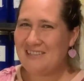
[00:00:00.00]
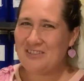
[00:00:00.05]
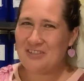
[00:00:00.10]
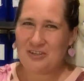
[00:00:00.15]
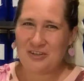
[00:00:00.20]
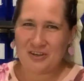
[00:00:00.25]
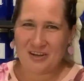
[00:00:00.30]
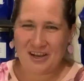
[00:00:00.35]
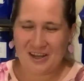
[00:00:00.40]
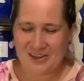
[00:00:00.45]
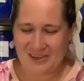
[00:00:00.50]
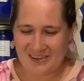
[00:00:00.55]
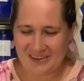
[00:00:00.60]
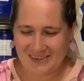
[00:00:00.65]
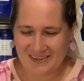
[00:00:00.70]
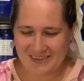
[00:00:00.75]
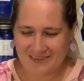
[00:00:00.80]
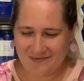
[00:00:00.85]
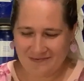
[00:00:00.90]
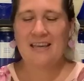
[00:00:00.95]
to your health.
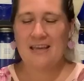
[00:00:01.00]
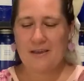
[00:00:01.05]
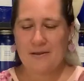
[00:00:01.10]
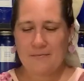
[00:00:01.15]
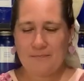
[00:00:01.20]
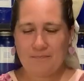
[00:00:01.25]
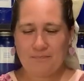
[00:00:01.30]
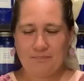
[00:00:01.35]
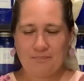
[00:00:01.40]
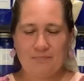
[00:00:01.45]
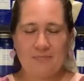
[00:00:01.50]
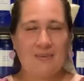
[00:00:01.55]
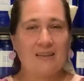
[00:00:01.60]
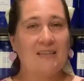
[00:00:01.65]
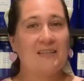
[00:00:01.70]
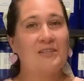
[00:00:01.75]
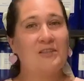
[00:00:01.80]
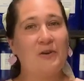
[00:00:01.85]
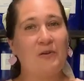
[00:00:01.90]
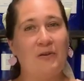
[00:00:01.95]

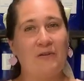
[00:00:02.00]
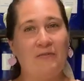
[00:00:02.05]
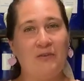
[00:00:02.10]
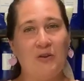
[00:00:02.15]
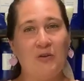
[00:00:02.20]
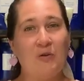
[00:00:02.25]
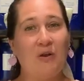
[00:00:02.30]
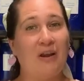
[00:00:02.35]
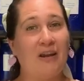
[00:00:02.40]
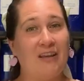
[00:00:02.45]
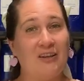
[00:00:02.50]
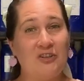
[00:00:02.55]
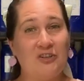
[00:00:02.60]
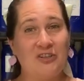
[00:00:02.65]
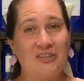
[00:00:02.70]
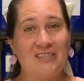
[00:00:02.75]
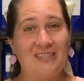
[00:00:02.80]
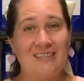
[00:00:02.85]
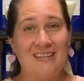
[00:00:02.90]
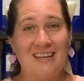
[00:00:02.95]
So if you are
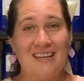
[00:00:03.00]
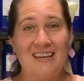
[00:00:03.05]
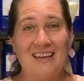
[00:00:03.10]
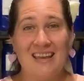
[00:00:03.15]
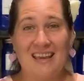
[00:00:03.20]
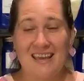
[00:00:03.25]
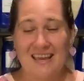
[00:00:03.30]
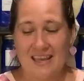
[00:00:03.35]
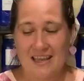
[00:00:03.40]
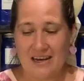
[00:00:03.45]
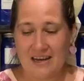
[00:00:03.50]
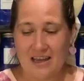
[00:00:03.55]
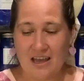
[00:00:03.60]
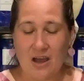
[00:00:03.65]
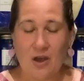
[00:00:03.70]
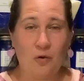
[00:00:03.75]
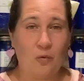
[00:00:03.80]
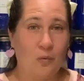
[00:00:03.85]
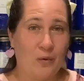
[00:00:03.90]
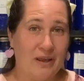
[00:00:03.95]
interested in
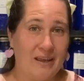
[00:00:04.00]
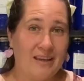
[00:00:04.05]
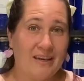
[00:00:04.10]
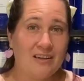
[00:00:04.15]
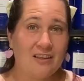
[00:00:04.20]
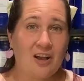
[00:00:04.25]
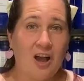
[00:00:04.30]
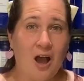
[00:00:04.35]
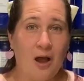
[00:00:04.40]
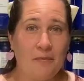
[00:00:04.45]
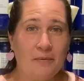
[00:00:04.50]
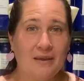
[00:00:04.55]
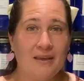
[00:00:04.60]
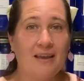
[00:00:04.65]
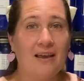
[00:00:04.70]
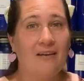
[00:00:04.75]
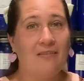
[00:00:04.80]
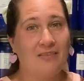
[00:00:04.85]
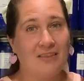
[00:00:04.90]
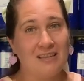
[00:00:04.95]
a written copy
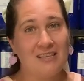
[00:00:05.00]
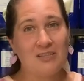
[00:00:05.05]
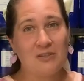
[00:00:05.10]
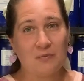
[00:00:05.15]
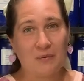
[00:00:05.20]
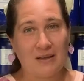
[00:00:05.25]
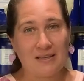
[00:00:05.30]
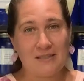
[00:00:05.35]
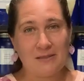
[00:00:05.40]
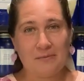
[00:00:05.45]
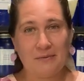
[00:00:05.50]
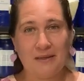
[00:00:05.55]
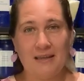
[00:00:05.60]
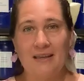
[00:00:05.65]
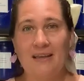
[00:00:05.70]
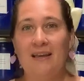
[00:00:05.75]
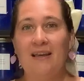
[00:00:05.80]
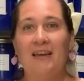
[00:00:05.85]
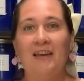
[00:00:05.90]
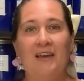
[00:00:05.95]
of this
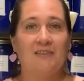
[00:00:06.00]
recipe,